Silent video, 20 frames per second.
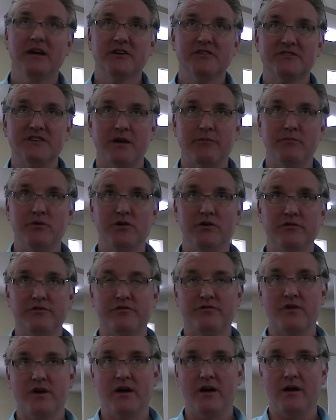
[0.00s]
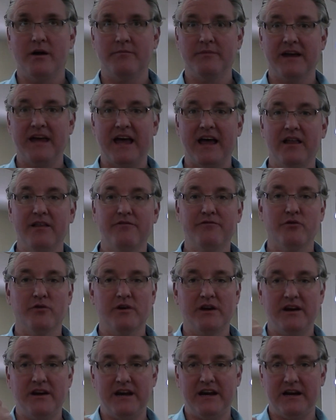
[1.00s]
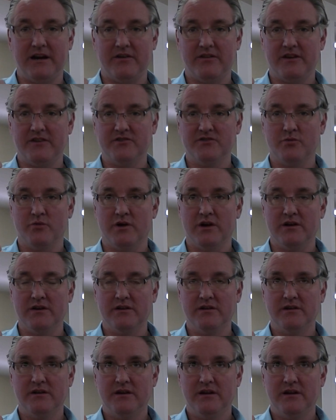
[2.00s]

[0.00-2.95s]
So I moved from California to here, there's one.